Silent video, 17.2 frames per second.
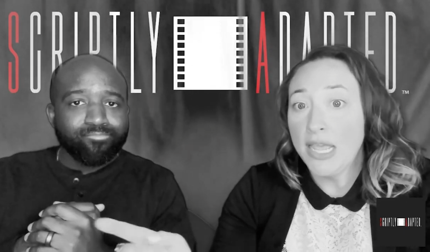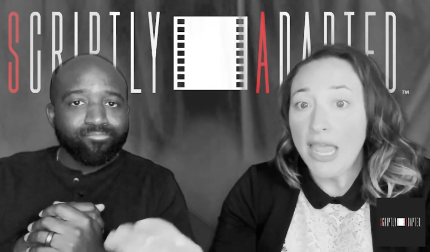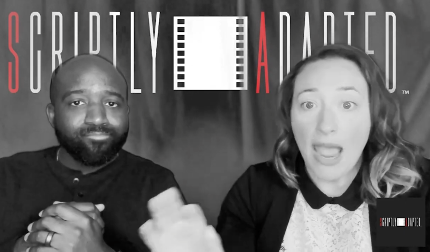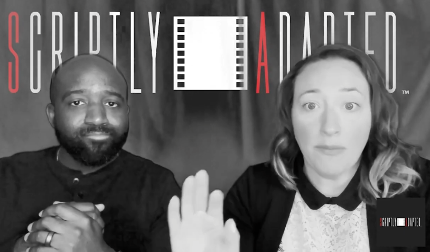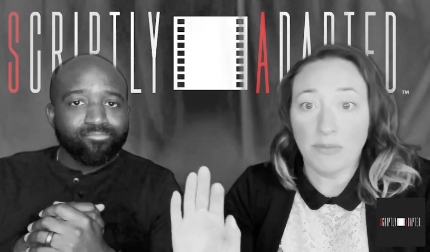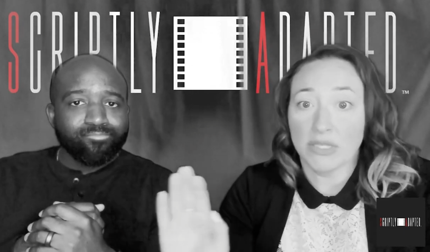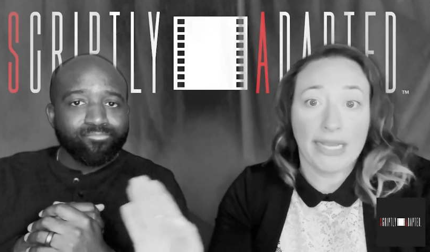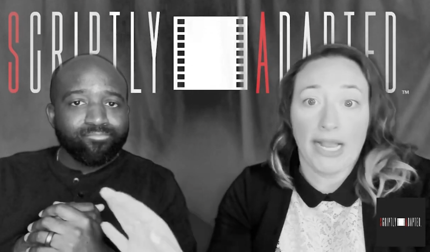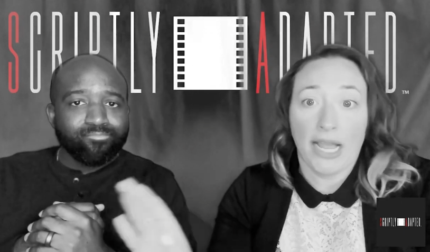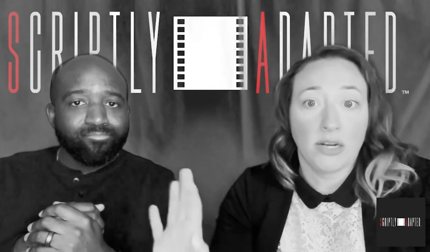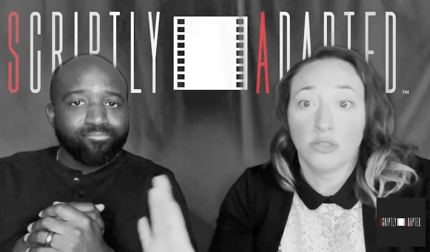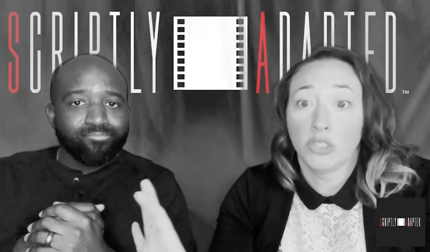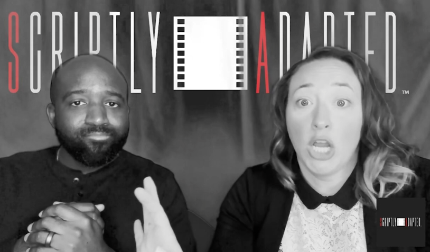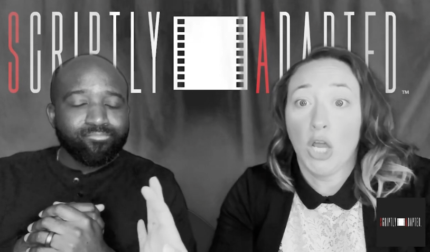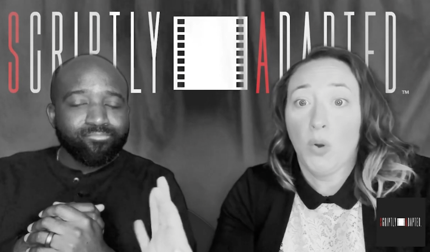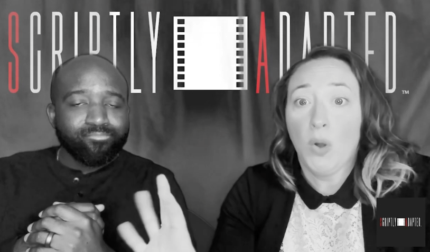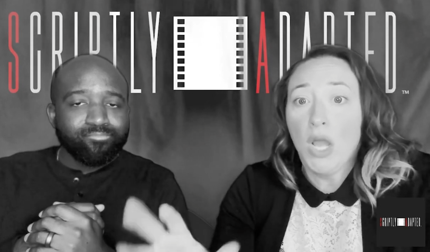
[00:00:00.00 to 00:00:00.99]
Speaker 1: and was like, I don't
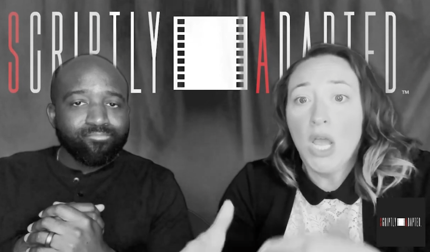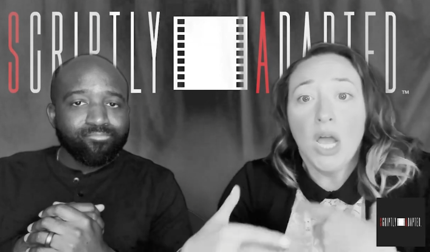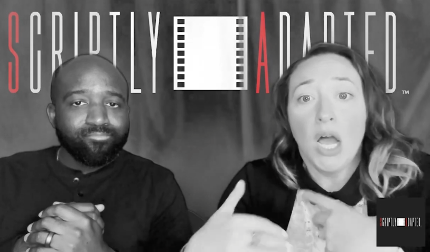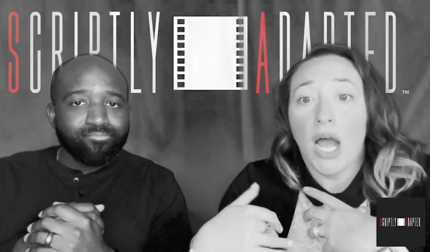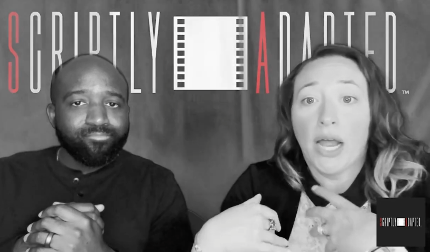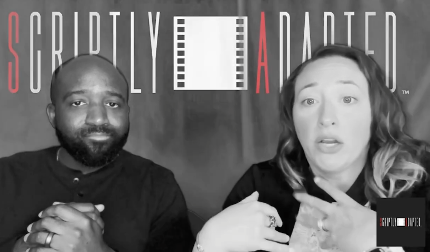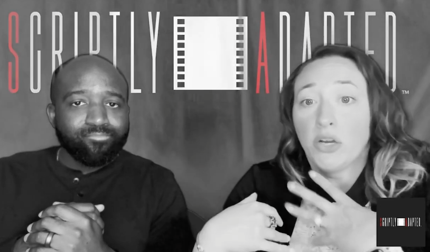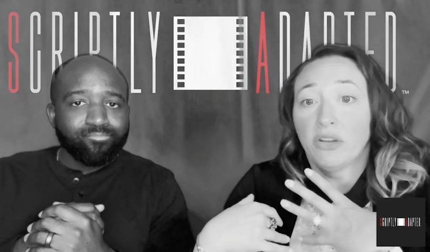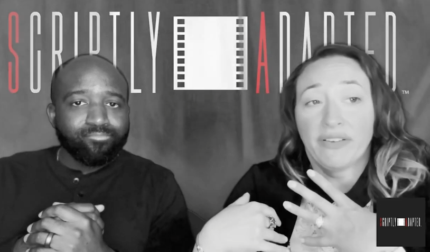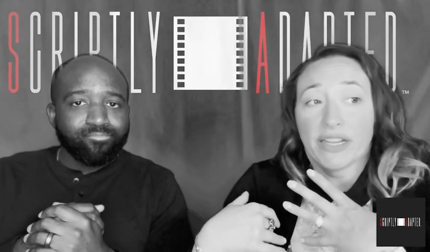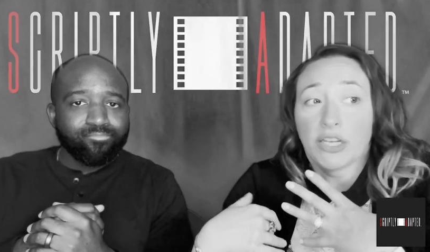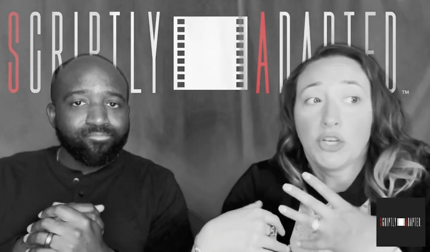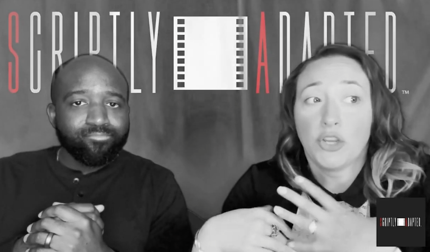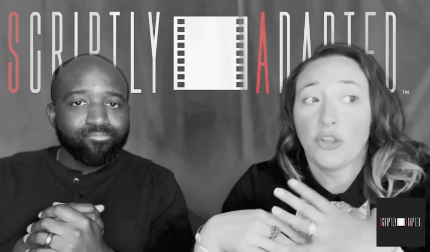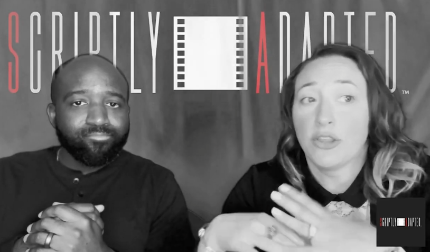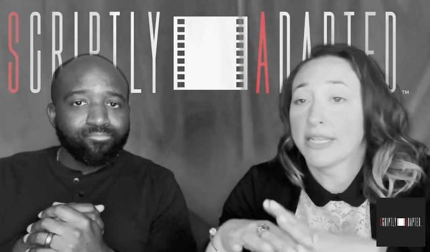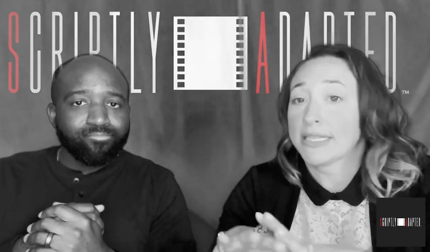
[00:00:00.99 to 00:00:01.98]
know, I don't know if I can
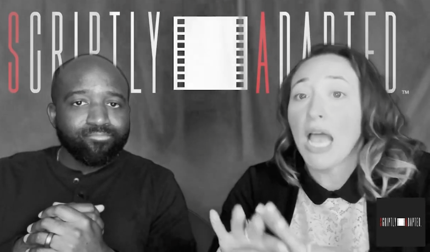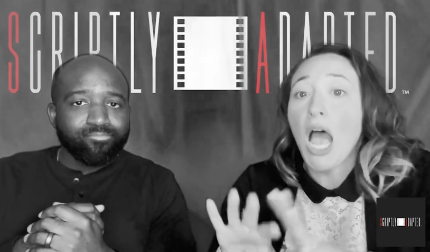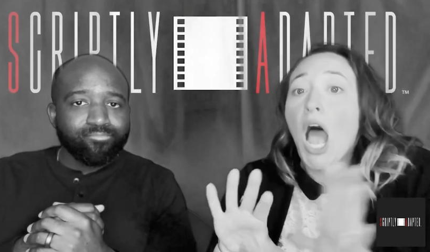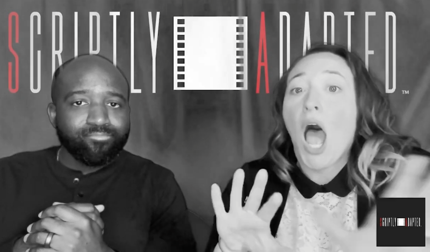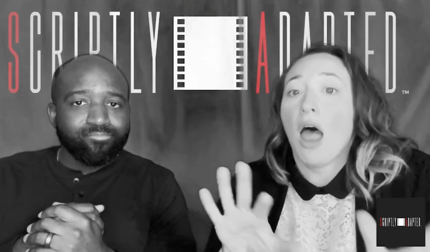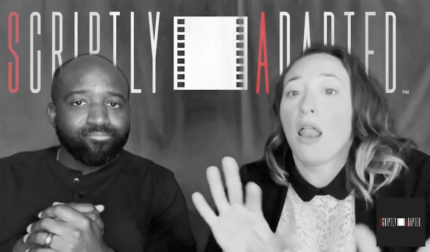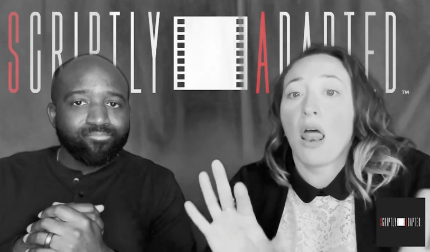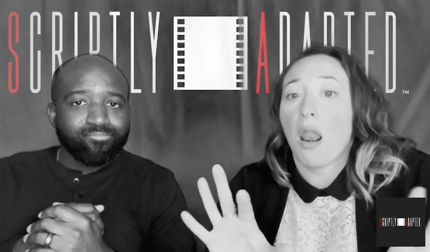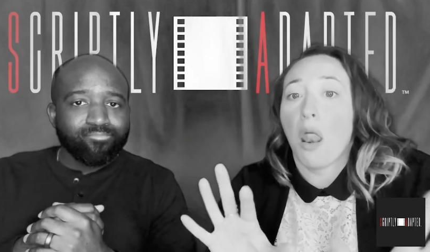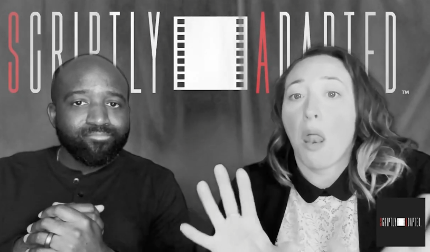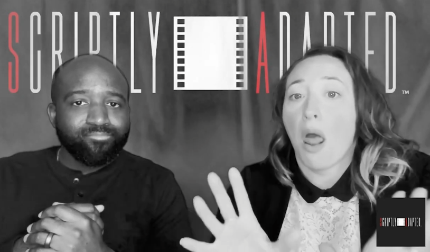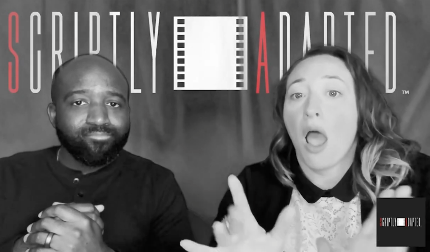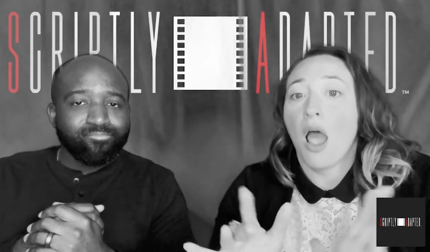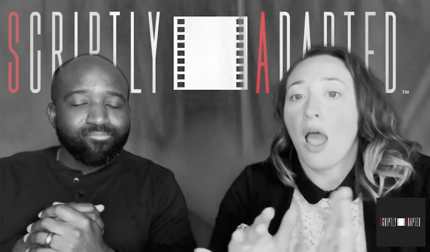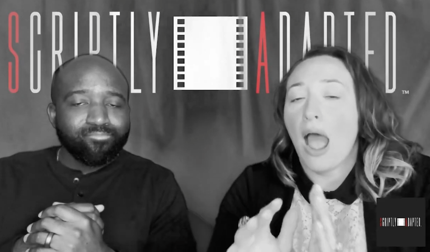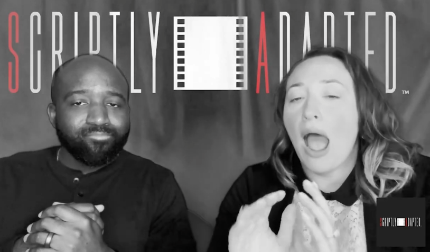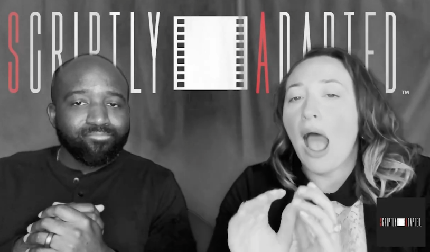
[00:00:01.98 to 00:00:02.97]
do this. I don't know.